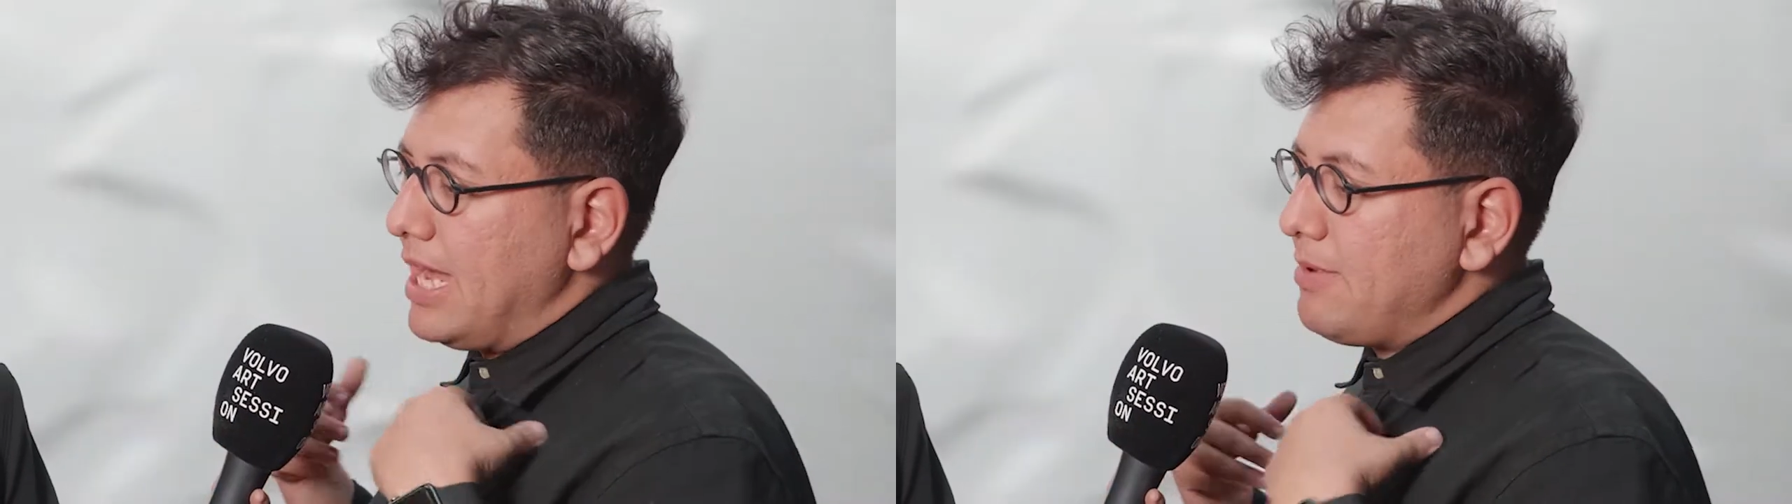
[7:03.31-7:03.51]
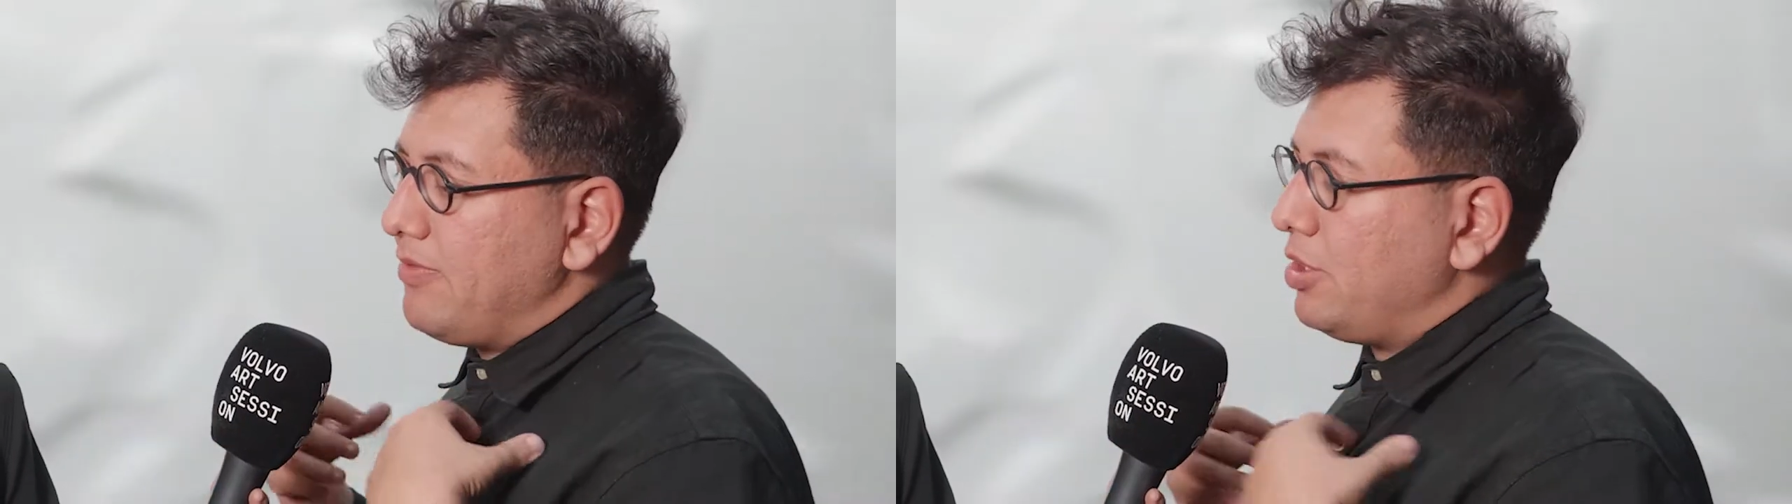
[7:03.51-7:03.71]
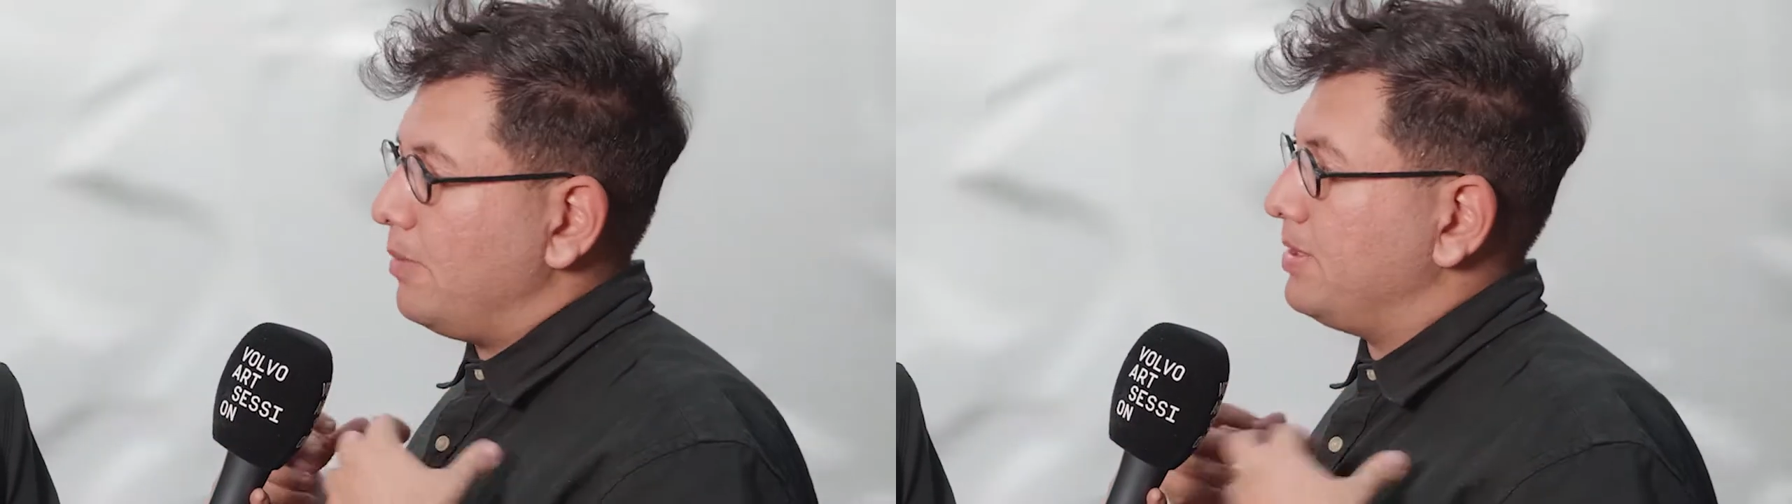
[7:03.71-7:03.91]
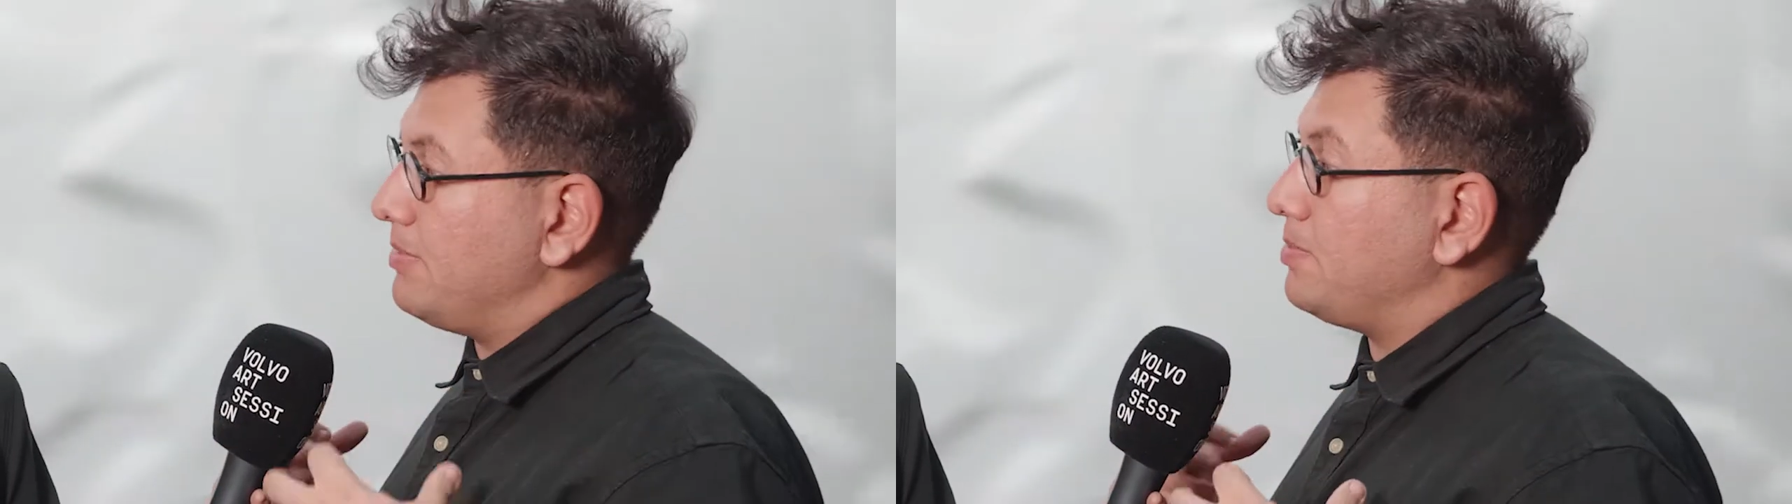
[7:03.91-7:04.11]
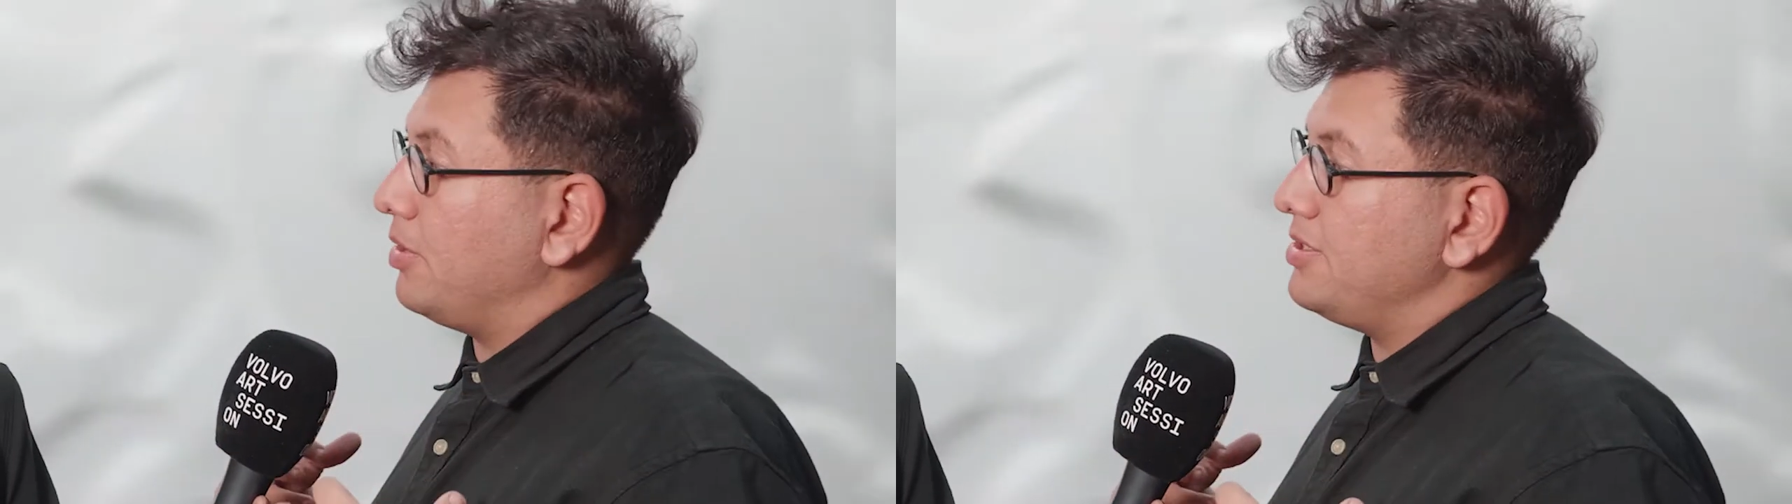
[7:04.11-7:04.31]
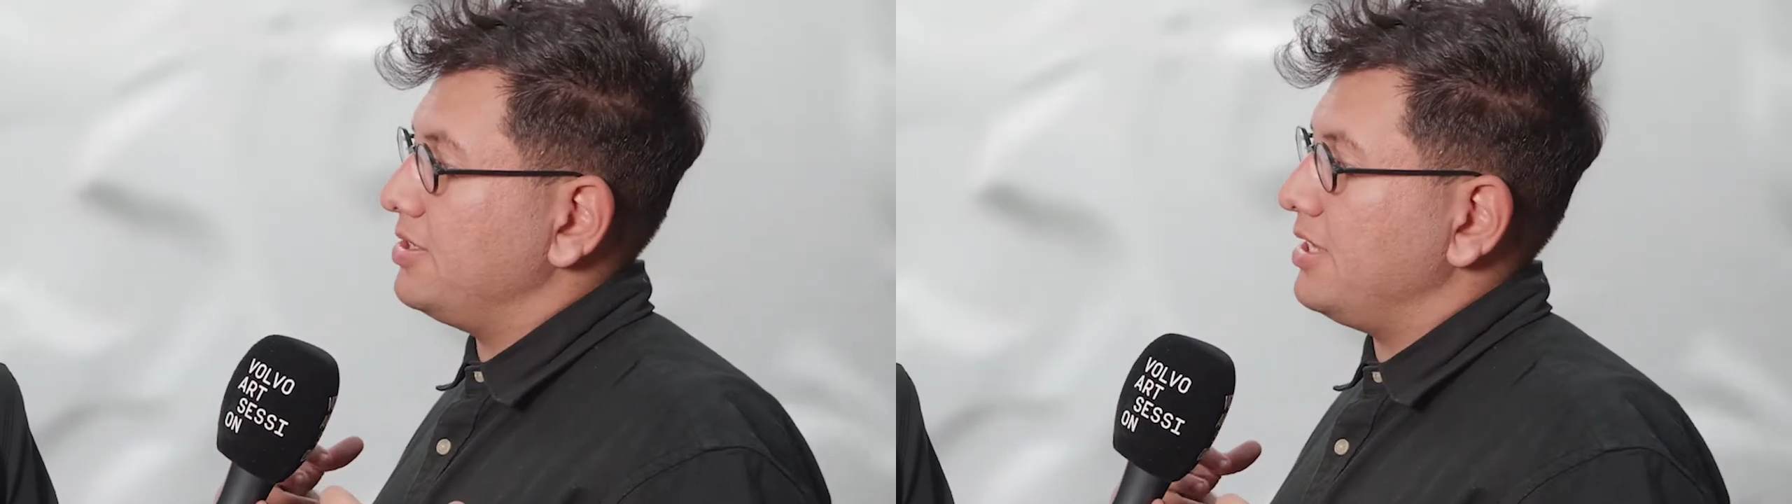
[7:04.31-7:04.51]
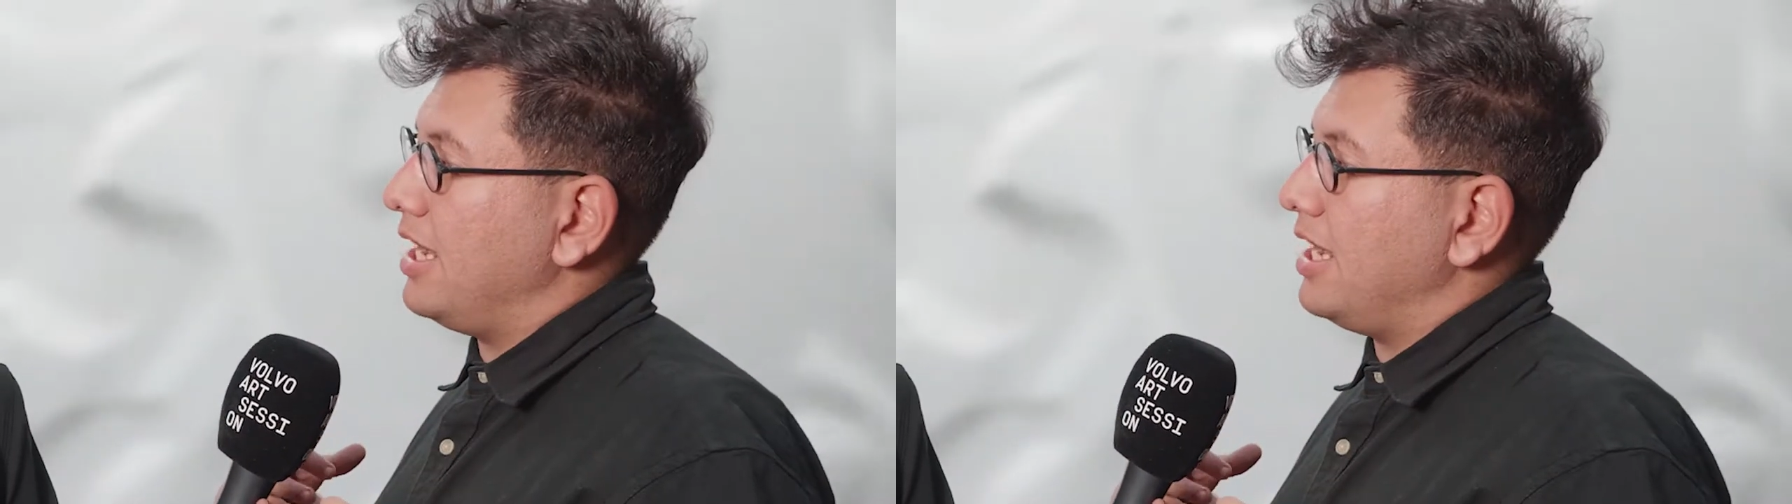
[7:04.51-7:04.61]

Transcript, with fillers: I'm a very optimist person.